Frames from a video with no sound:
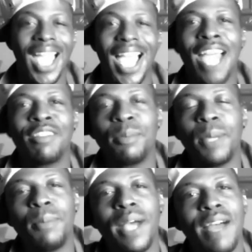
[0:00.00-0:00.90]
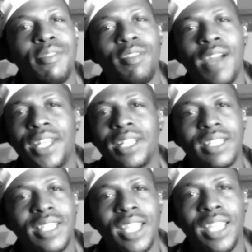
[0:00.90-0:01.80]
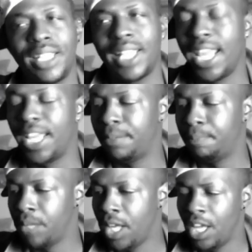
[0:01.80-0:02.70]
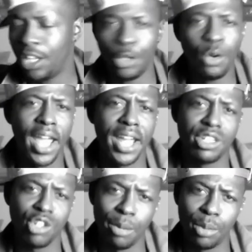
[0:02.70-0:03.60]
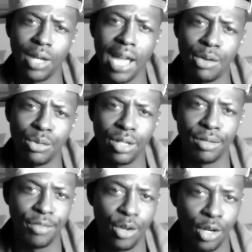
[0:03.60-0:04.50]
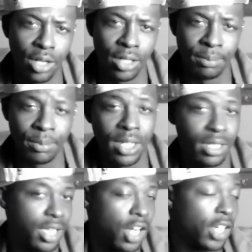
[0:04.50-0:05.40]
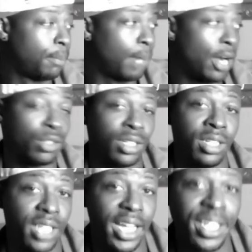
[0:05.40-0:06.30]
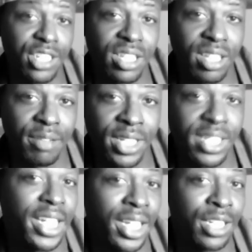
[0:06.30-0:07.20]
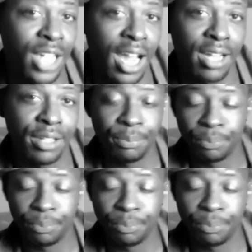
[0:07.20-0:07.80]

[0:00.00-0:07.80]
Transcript: I remember how Veronica said that you had trouble counting the four, talking about the inches of his dick, child.